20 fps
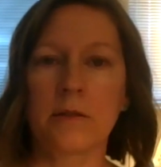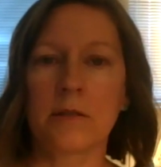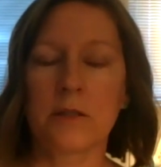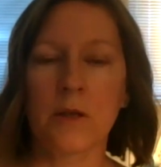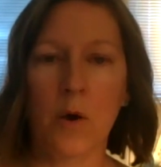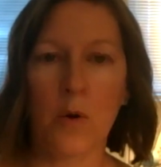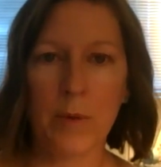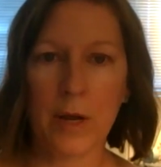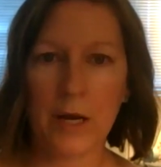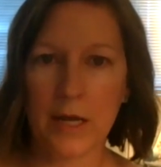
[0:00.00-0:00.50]

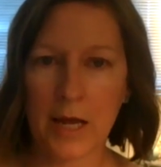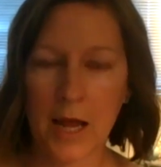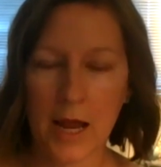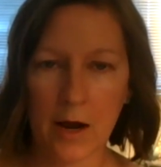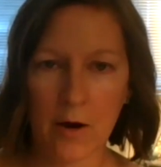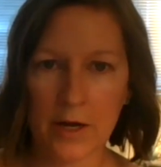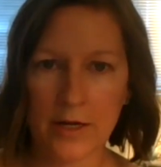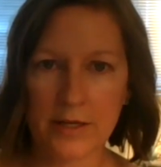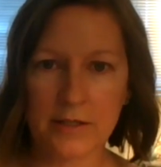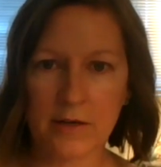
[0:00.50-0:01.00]
so many
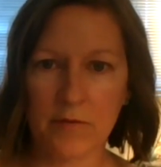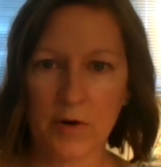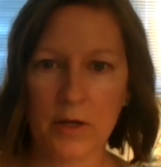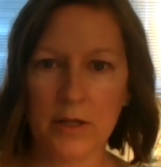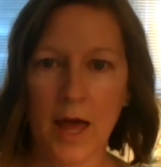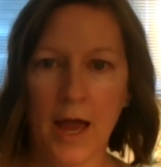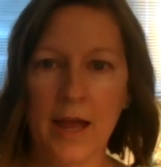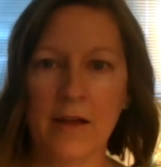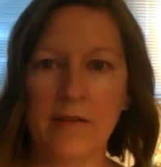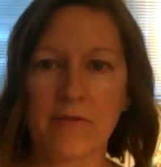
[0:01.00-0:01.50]
areas of our
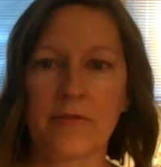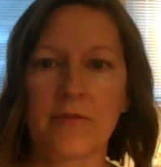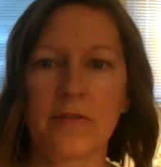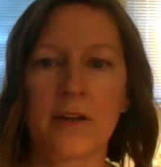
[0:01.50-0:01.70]
life.